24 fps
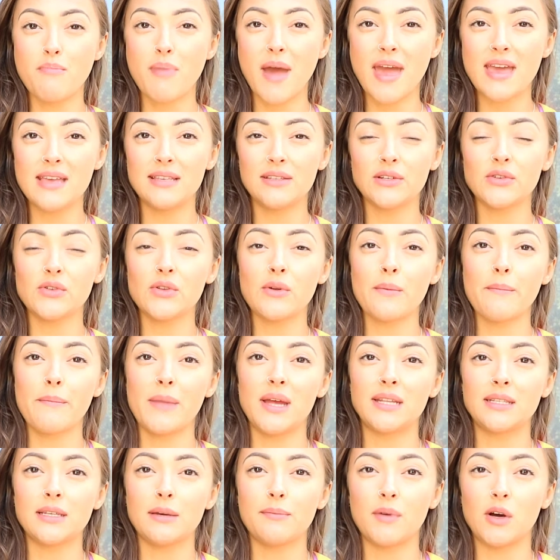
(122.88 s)
basal
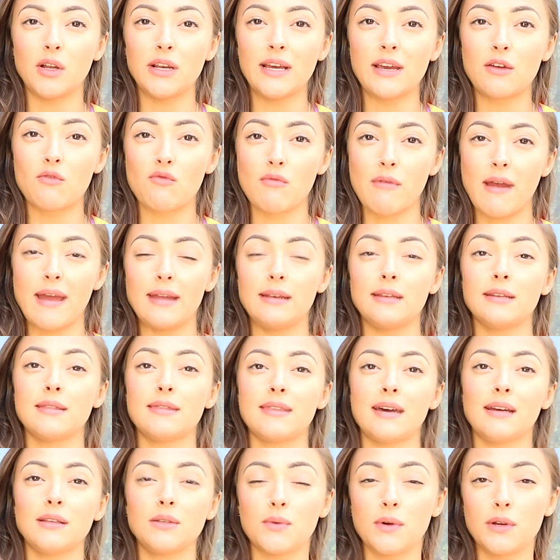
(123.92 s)
metabolic rate.
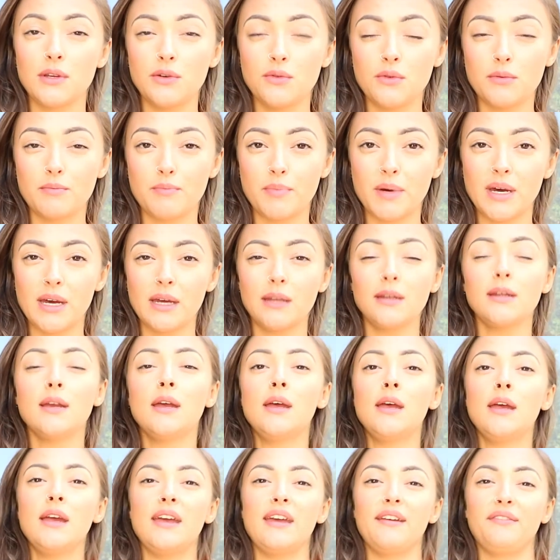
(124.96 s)
That's what you would burn
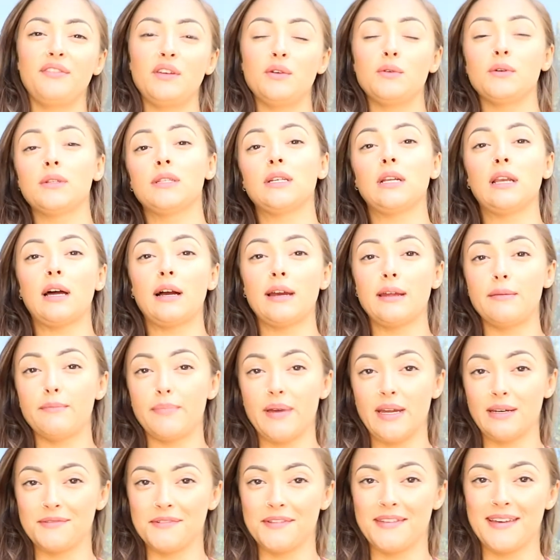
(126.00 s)
if you were to lie in
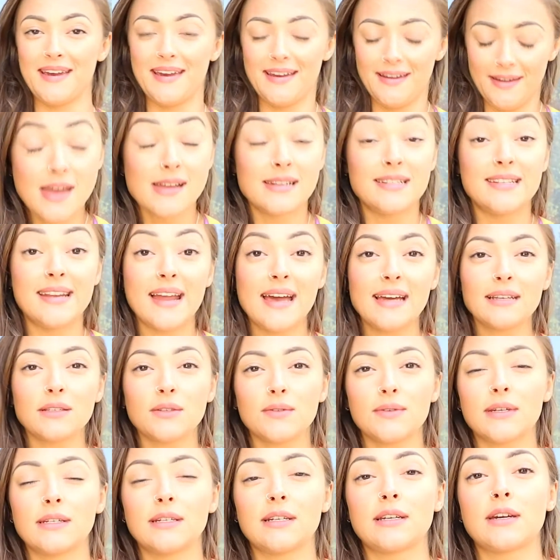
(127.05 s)
bed all day.
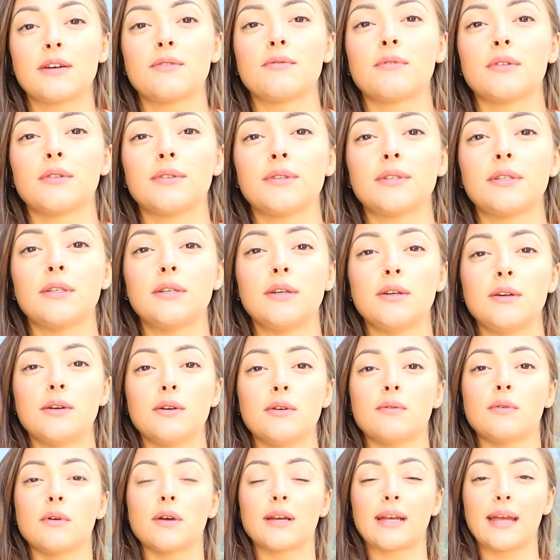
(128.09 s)
Next, we're going to go on
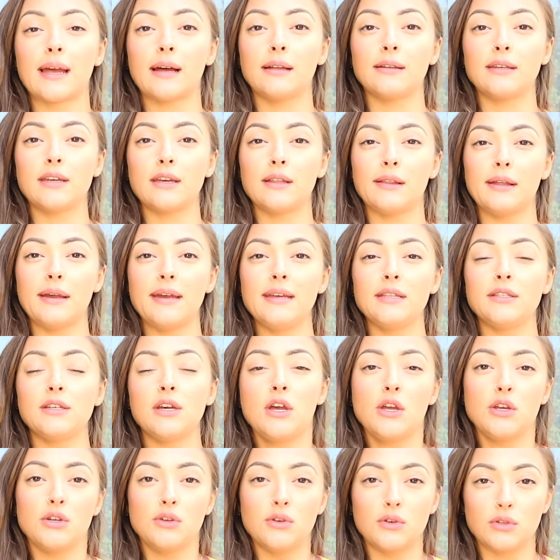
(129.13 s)
to calculate
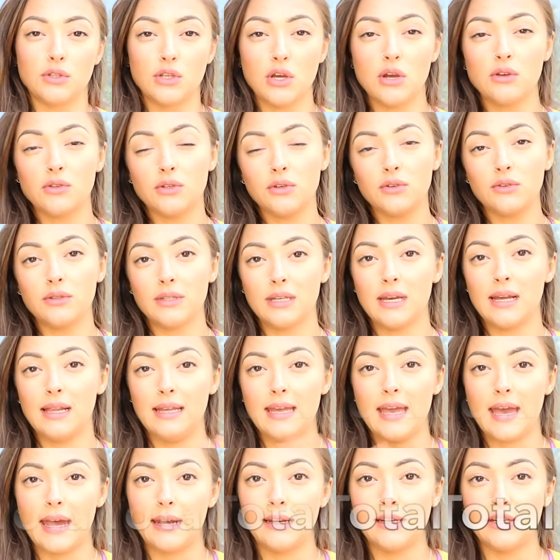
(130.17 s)
your total
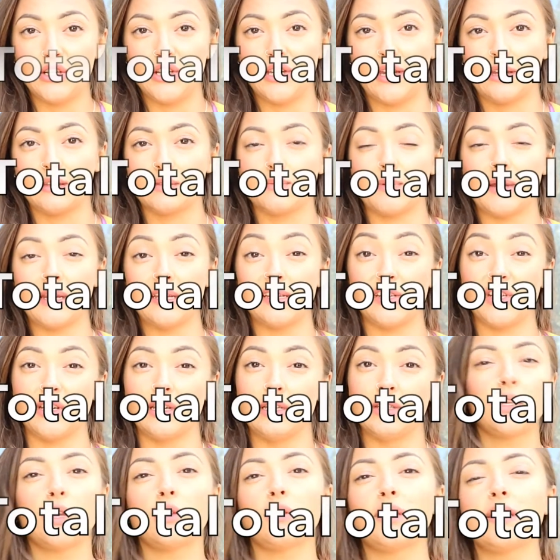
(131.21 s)
daily energy expenditure.
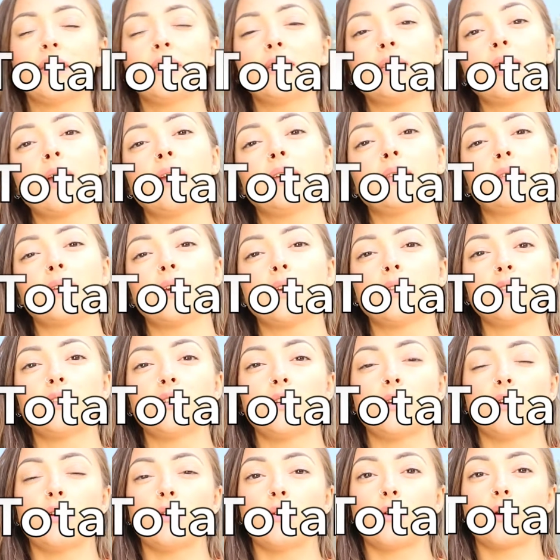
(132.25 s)
So this takes
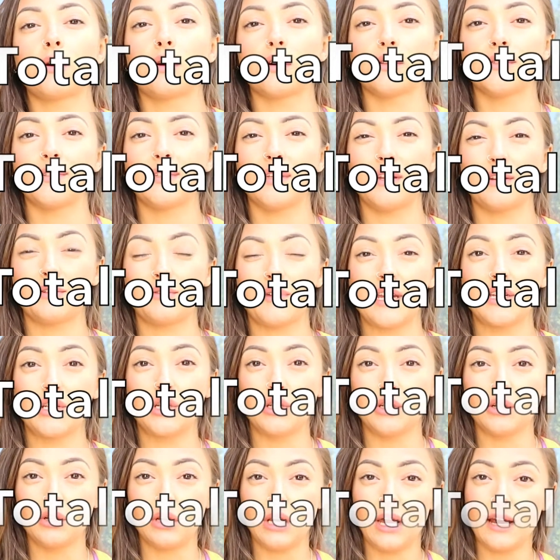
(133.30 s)
into
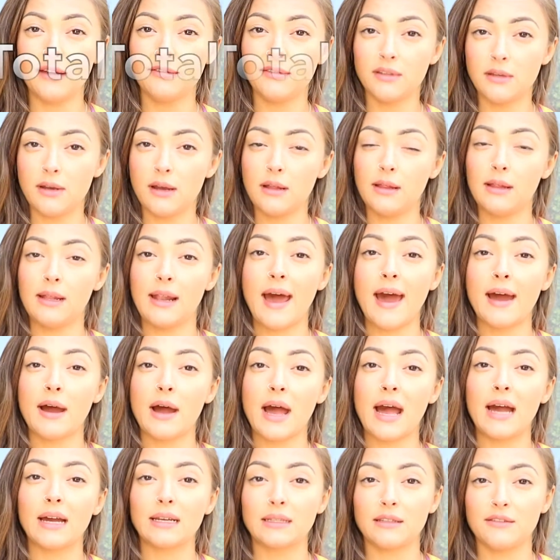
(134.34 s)
consideration your lifestyle and how
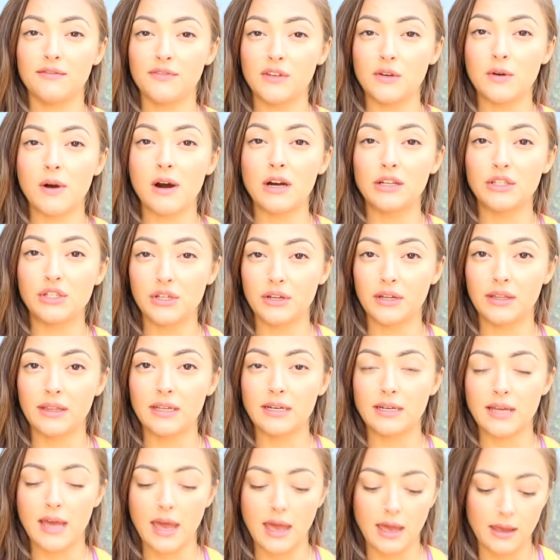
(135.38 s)
active you are during
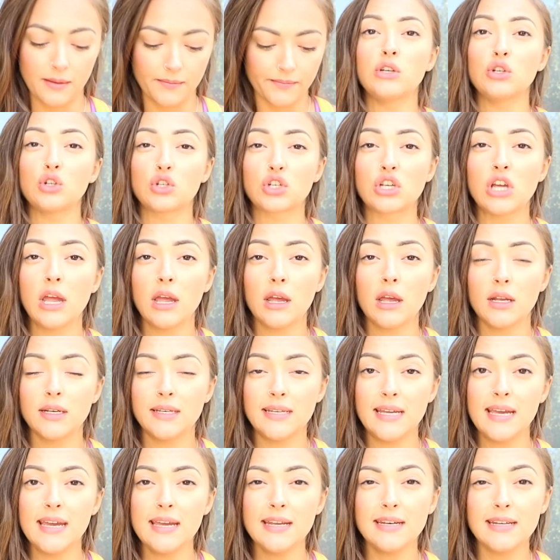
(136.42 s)
the day. Your
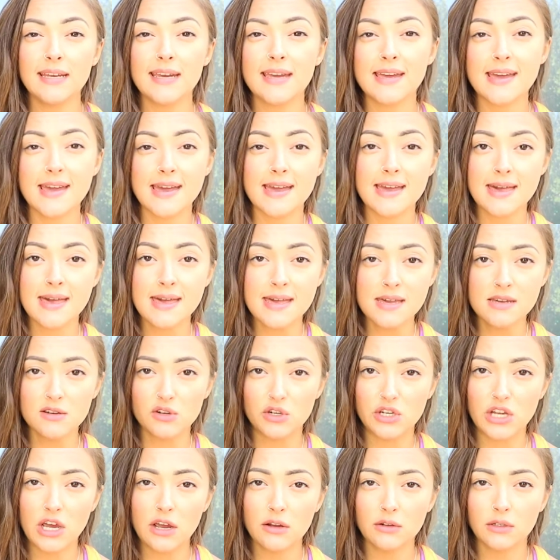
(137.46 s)
TDEE,
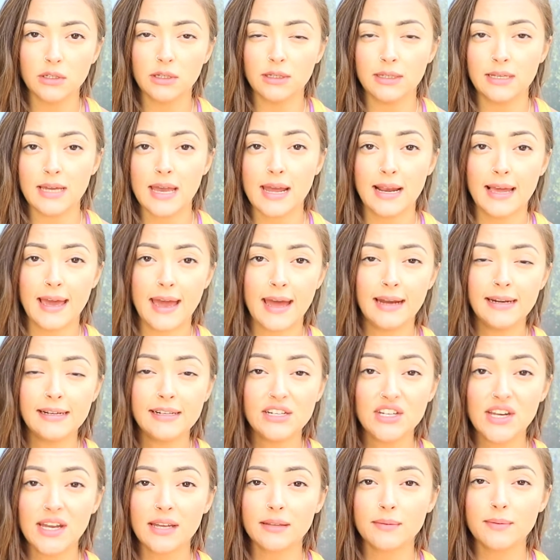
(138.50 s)
your total daily
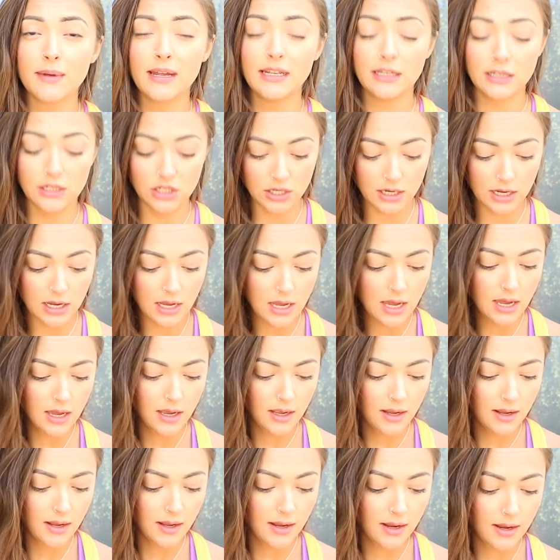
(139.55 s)
energy expenditure,
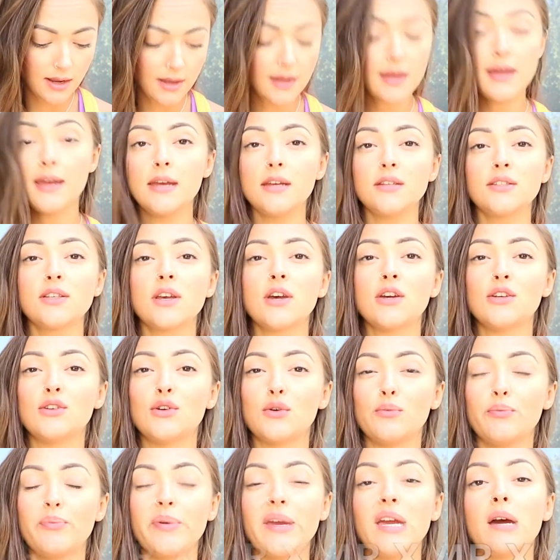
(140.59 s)
is
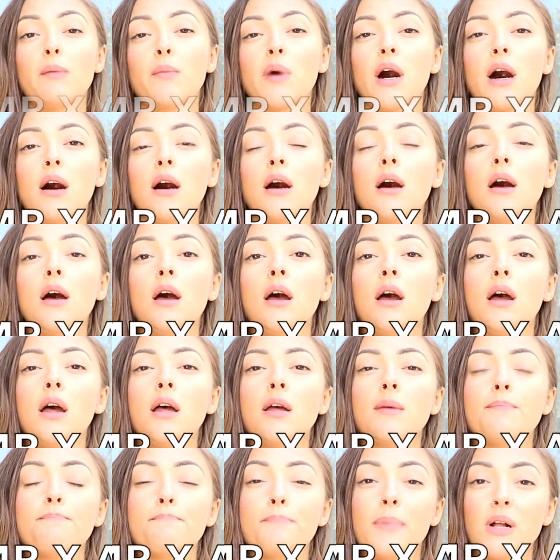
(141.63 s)
your BMR
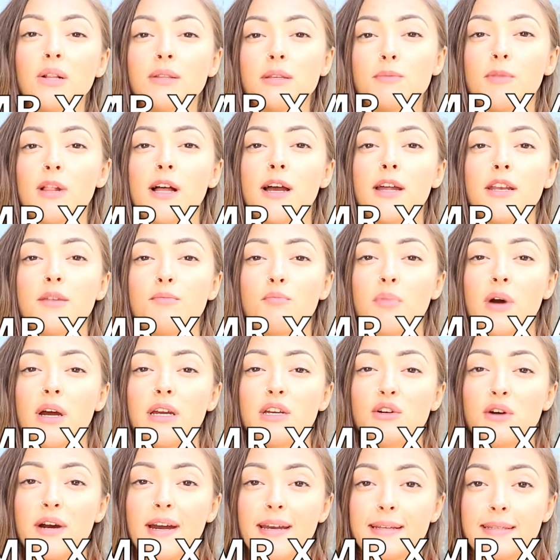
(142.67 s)
multiplied by
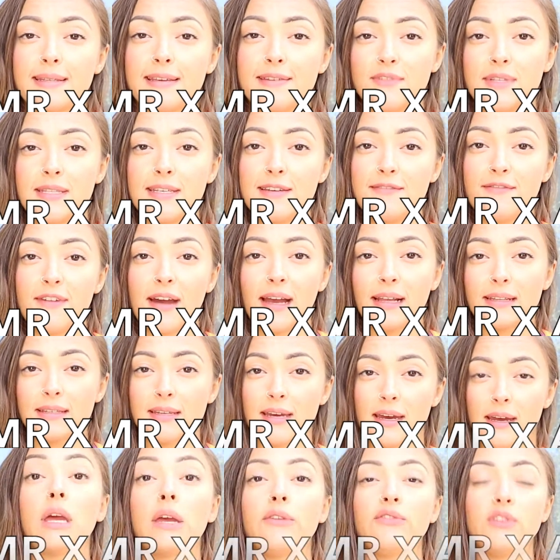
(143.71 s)
your activity
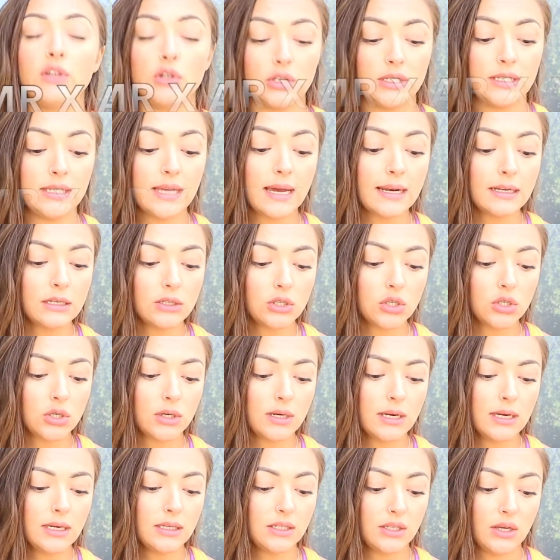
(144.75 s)
factor. If you're
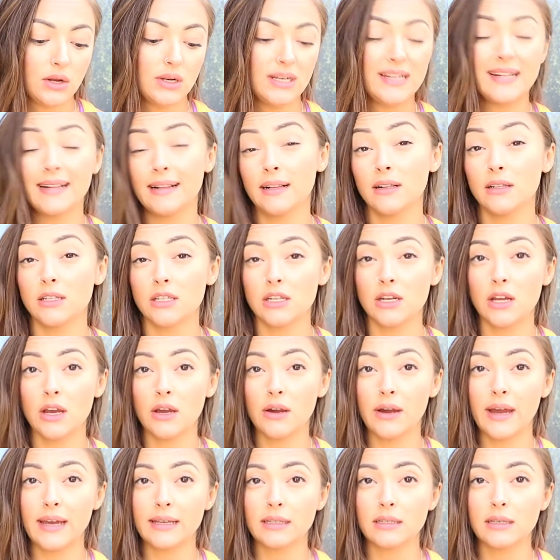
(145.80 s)
sedentary, so little to no
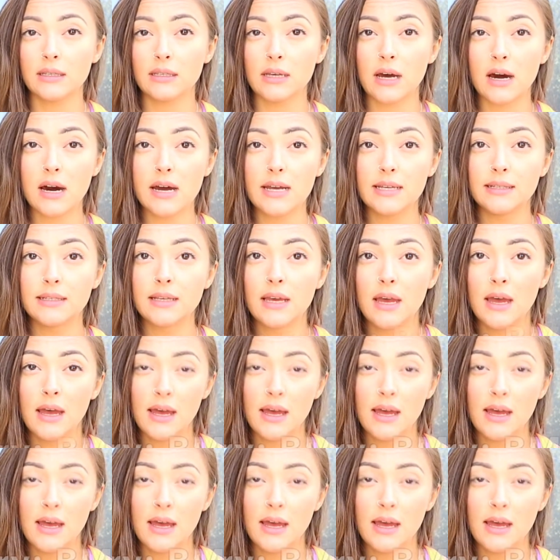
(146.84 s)
exercise,